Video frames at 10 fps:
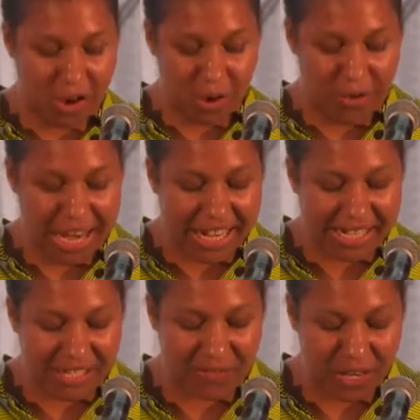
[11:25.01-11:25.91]
our
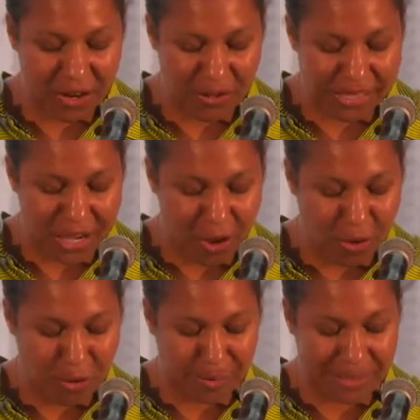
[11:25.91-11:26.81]
greatest fears and
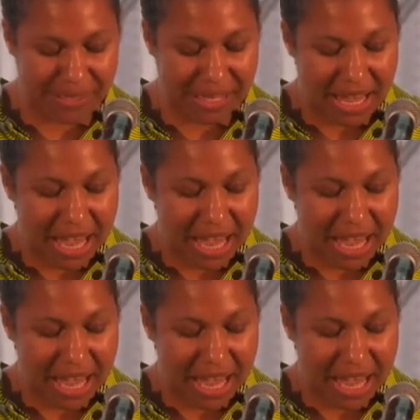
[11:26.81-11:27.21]
hopes,